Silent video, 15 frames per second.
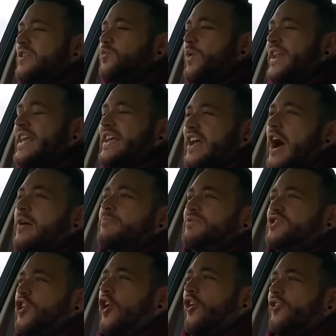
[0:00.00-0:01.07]
when it
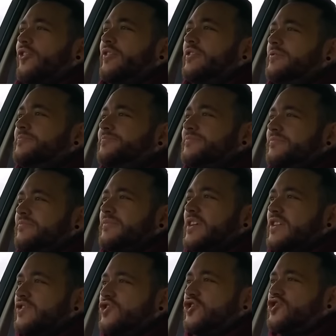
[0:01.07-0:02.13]
comes
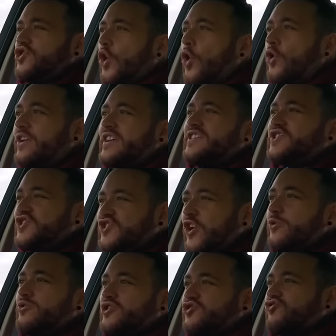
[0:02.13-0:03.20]
on, the torque is
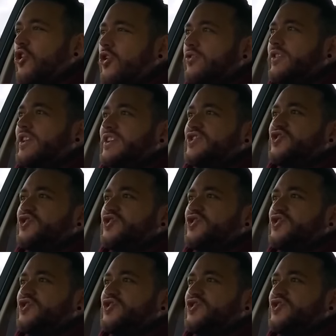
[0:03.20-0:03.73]
so strong that it